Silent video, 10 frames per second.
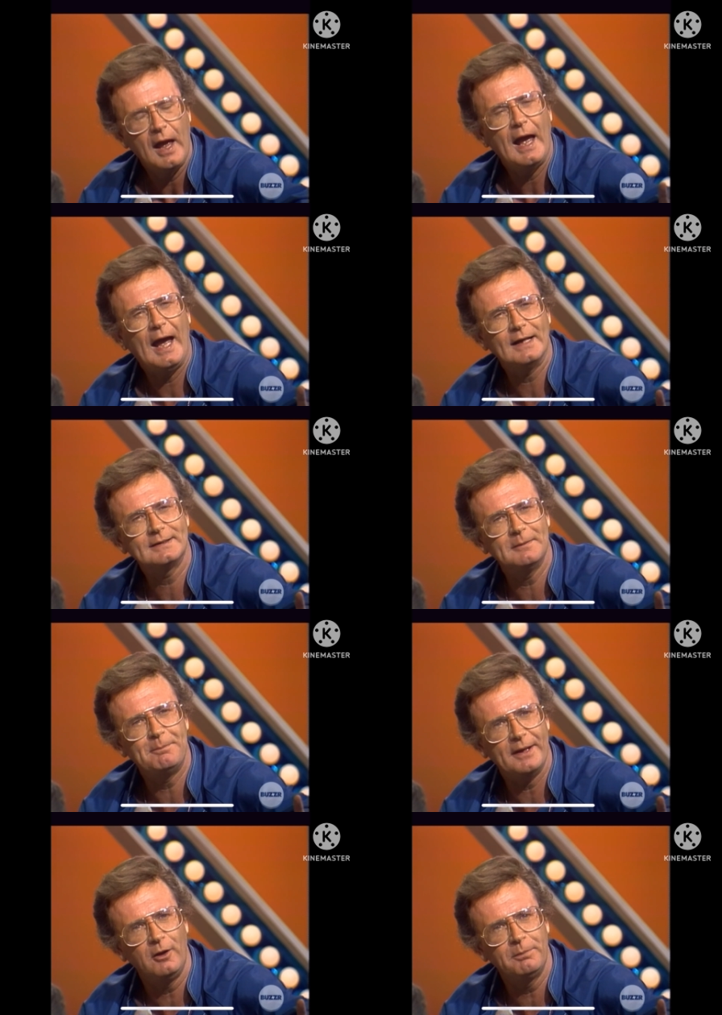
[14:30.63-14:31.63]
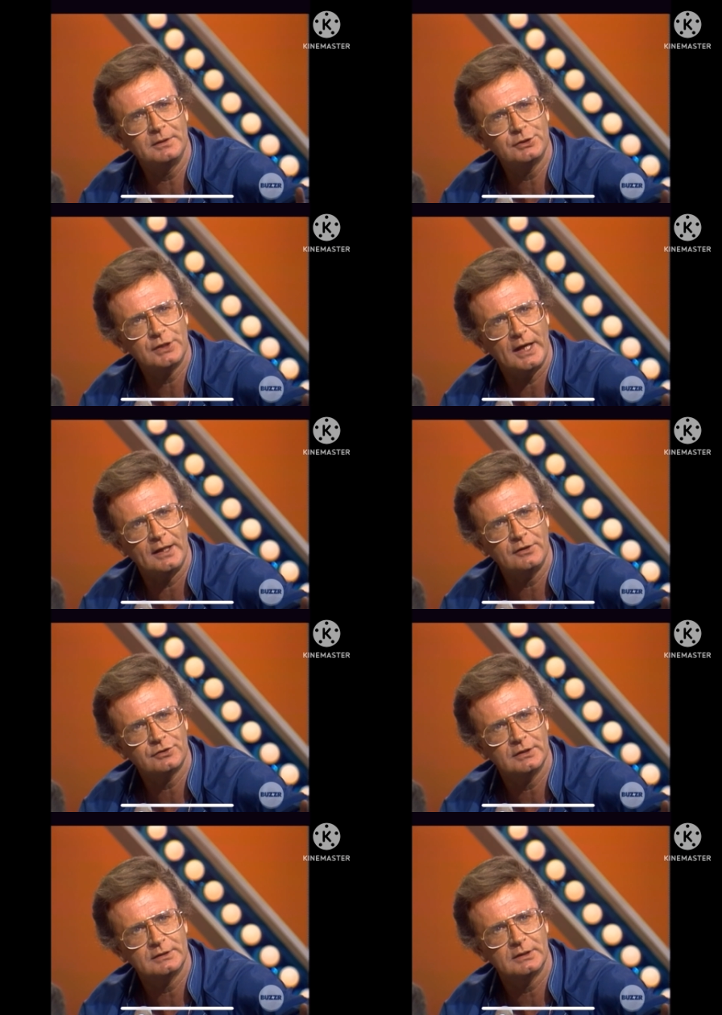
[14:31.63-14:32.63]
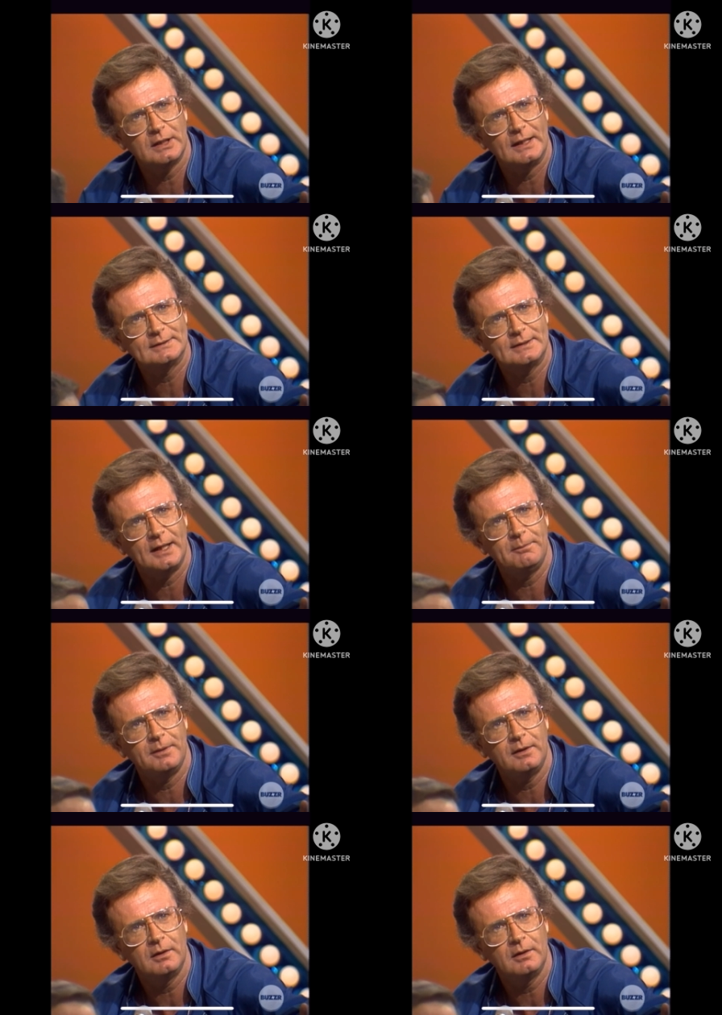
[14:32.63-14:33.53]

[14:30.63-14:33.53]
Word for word: has the bell been changed since the last taping?